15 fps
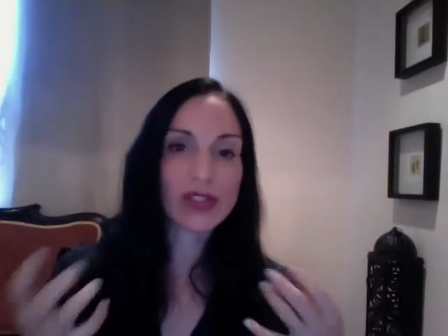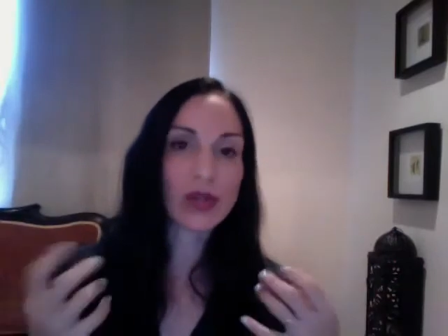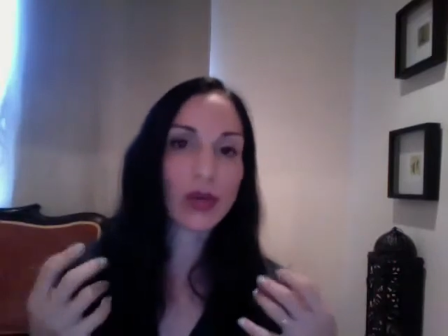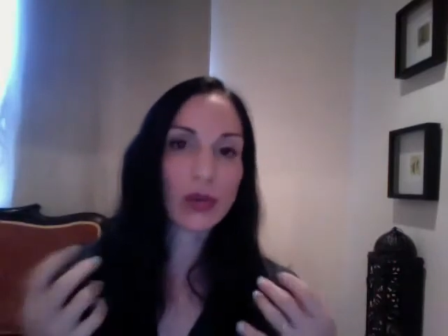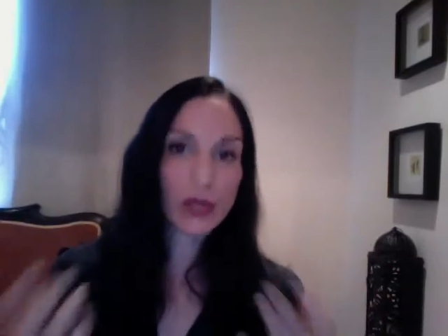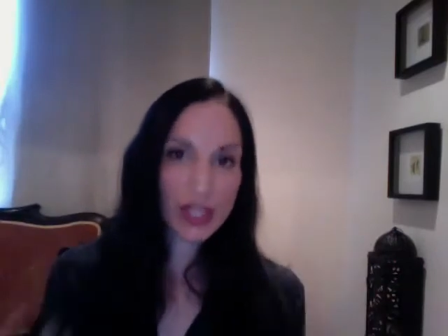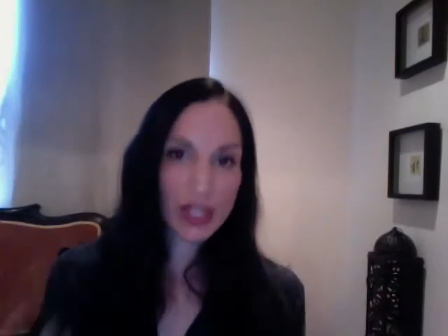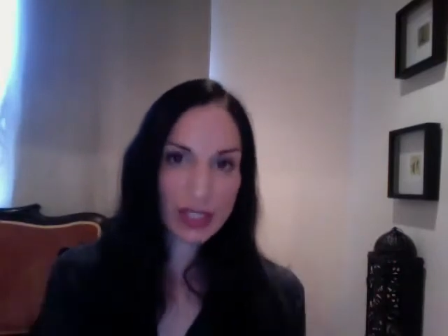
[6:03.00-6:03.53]
is a
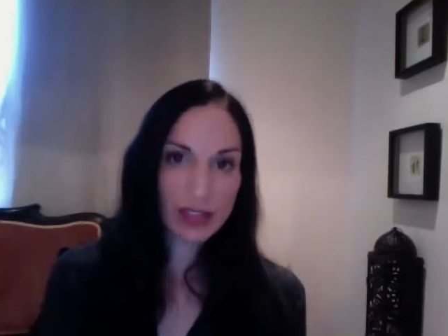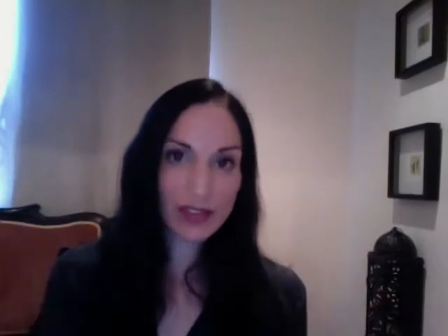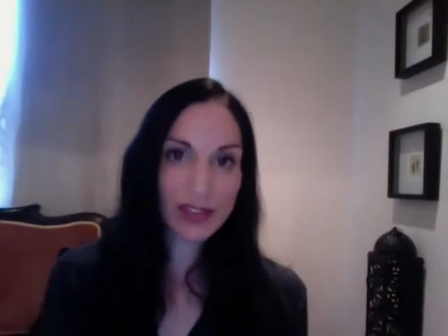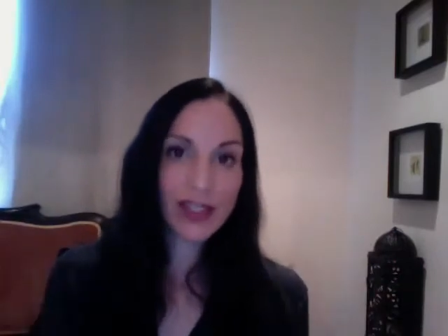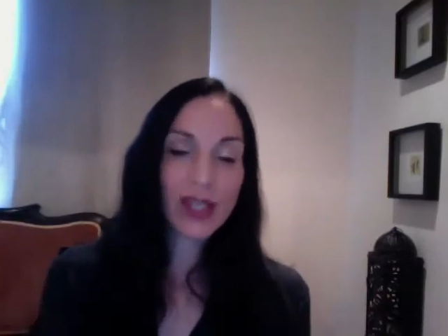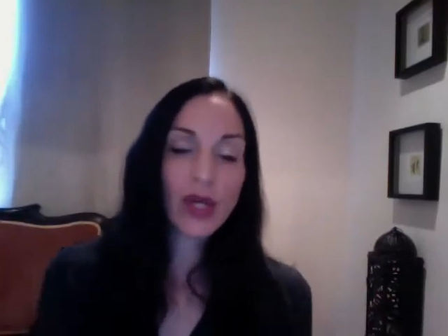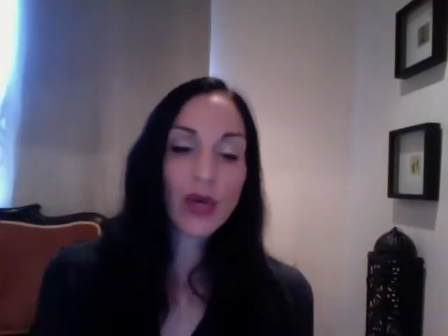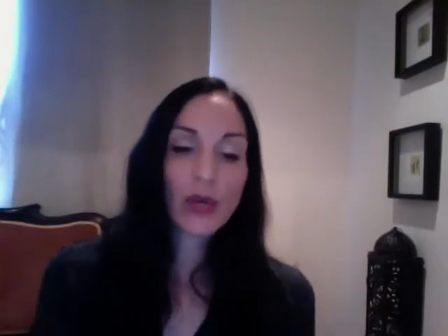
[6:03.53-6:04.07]
coutil,
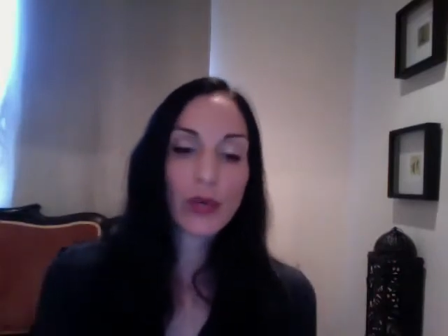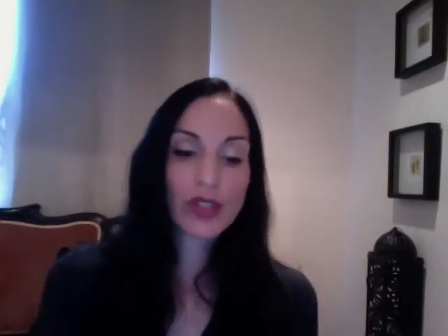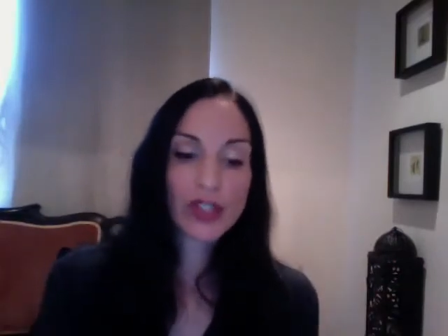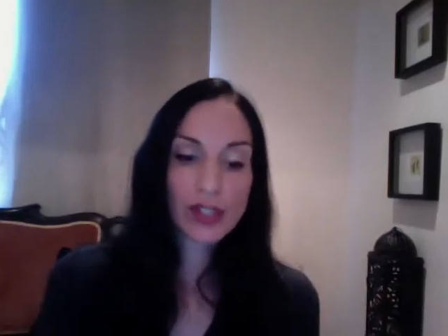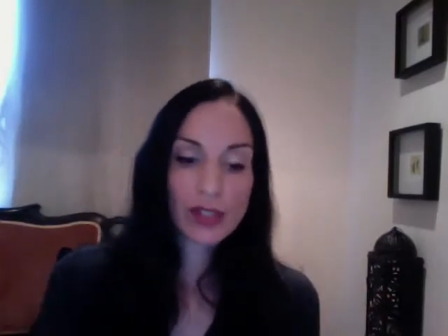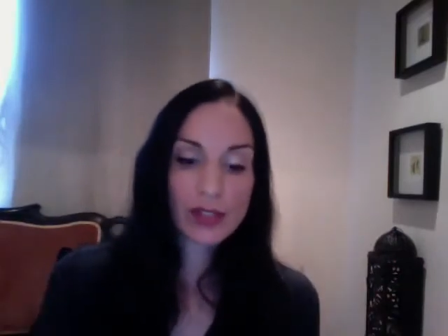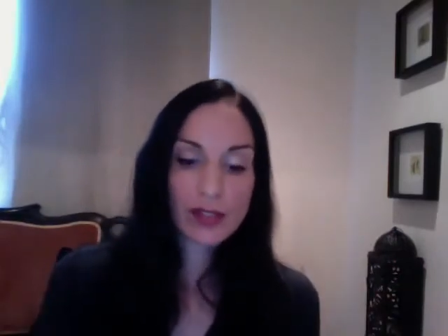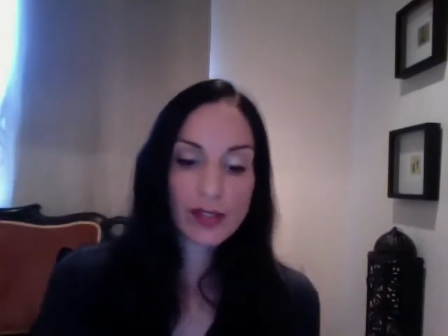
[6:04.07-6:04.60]
which
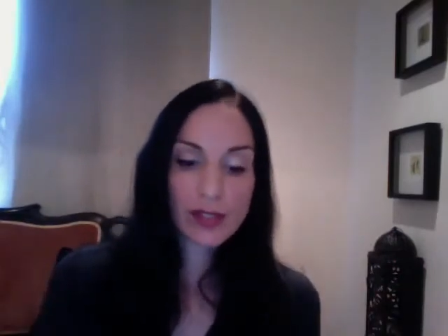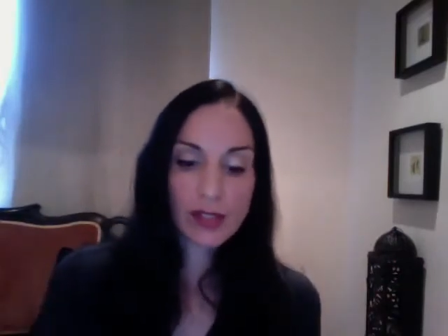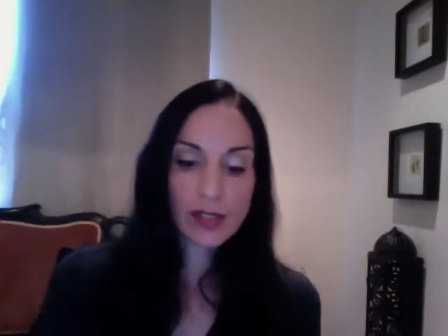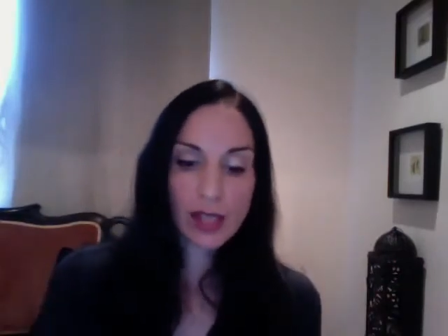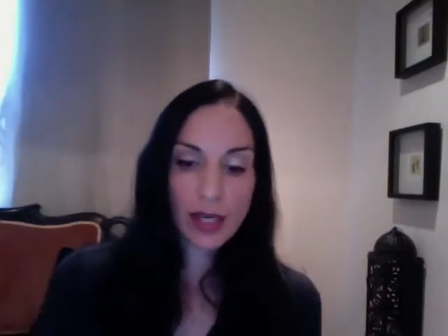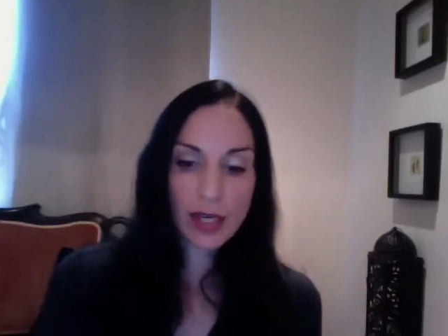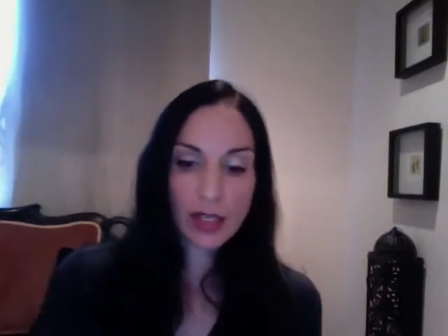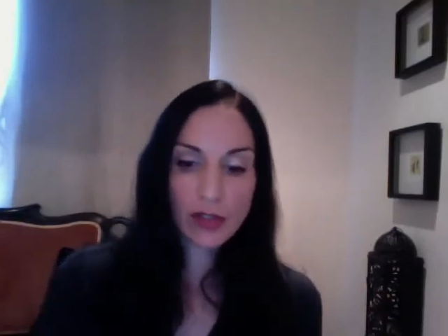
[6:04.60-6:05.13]
is
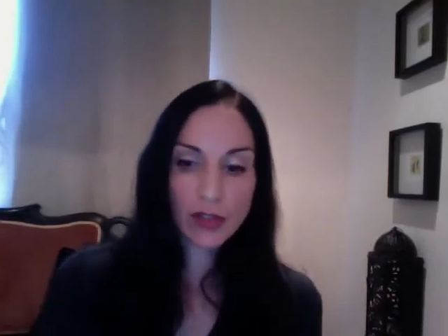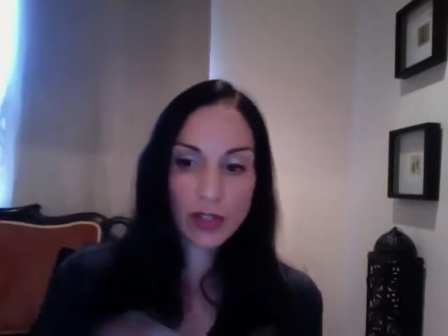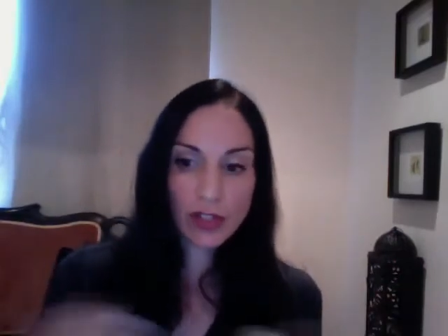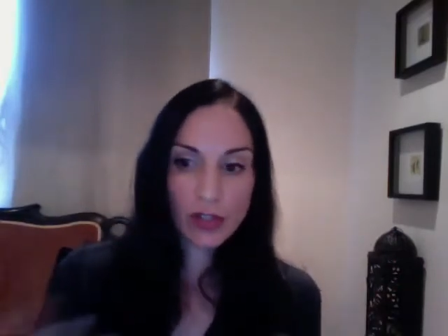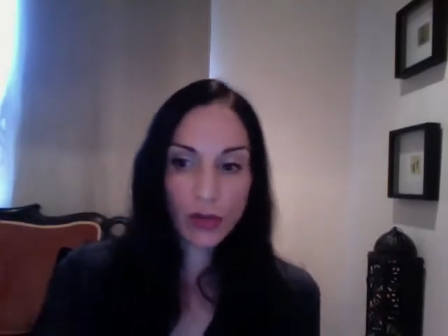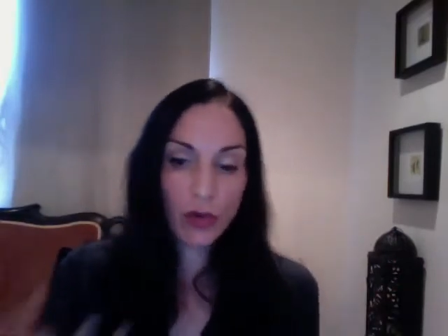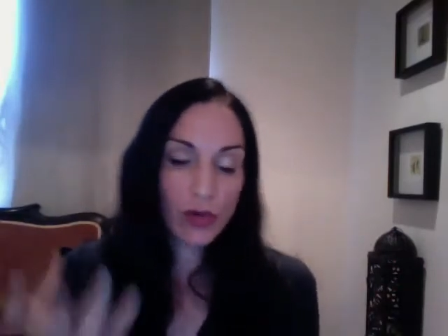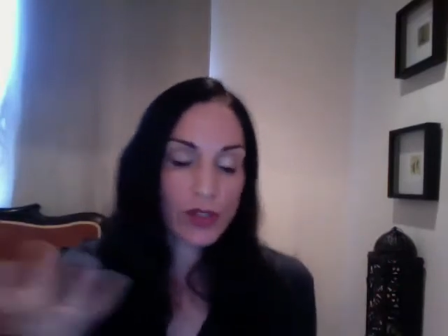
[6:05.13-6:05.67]

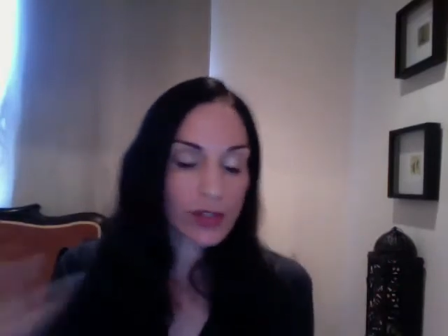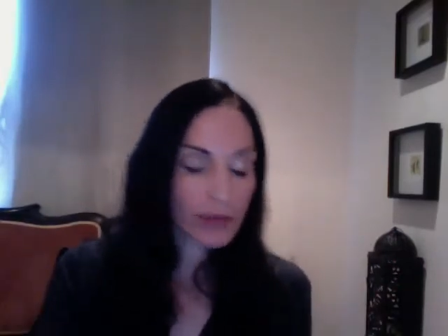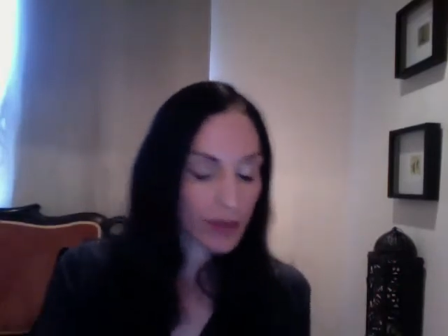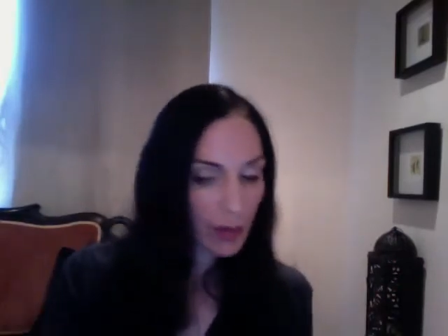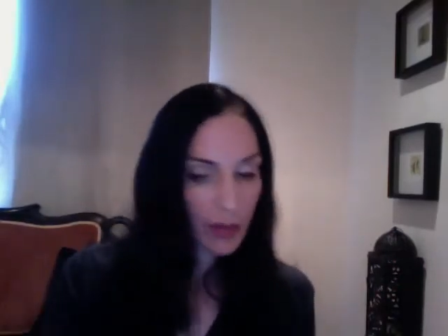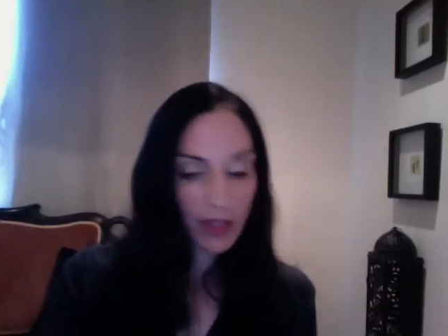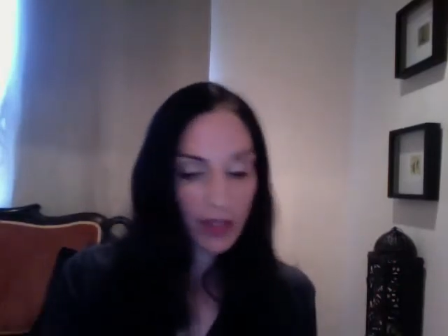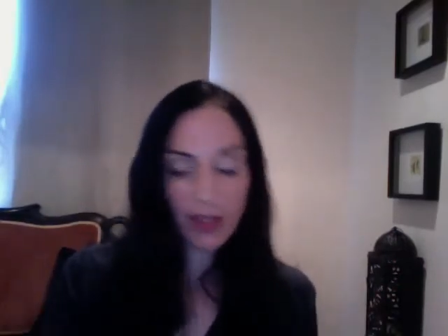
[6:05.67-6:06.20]
traditional corset
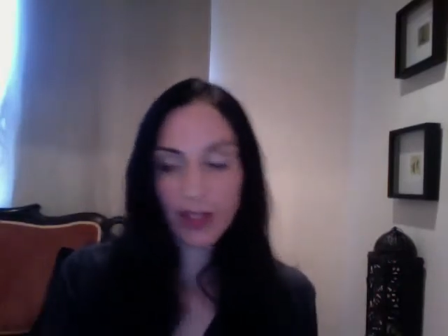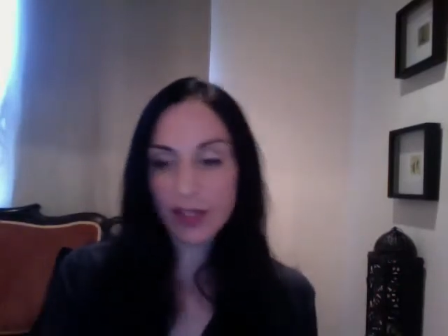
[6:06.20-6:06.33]
fabric.